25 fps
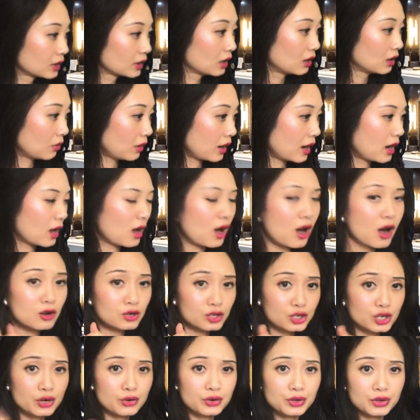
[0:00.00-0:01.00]
Okay, I'll
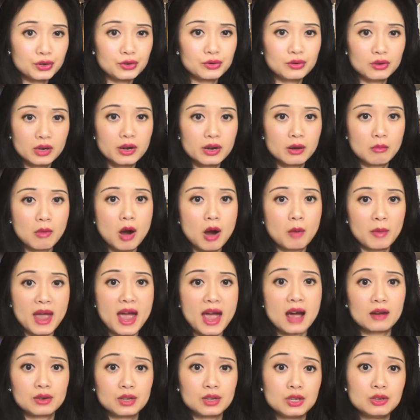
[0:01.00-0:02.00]
show you in a moment
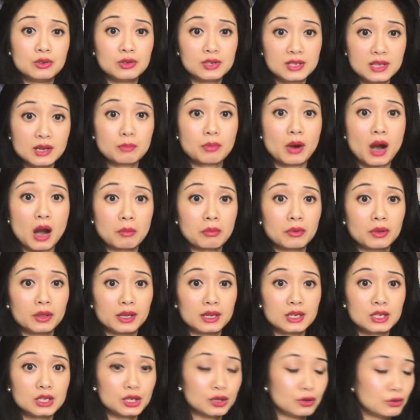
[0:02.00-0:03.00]
how to use it properly
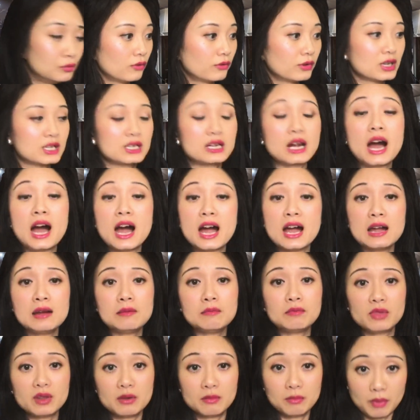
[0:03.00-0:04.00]
too. Over
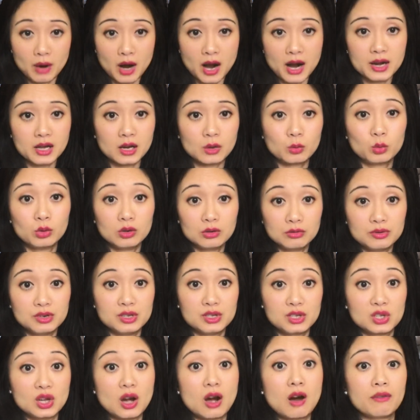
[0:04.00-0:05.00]
time, the product will
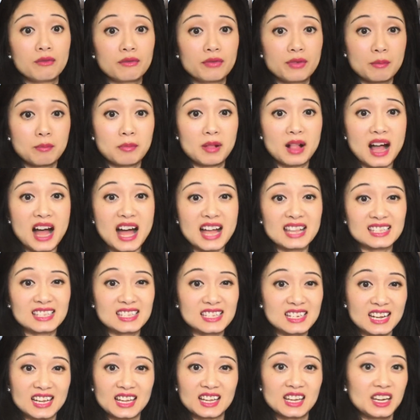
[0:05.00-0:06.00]
dissolve the
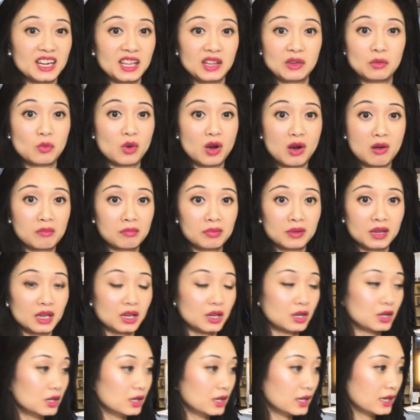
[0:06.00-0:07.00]
plastic and it won't be
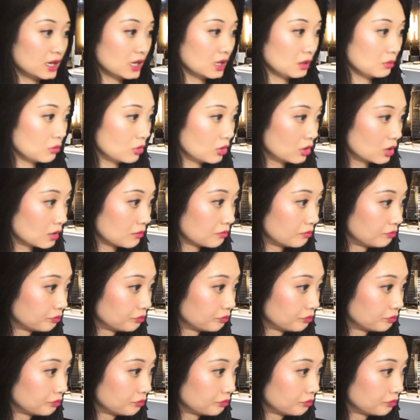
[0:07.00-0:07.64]
good anymore.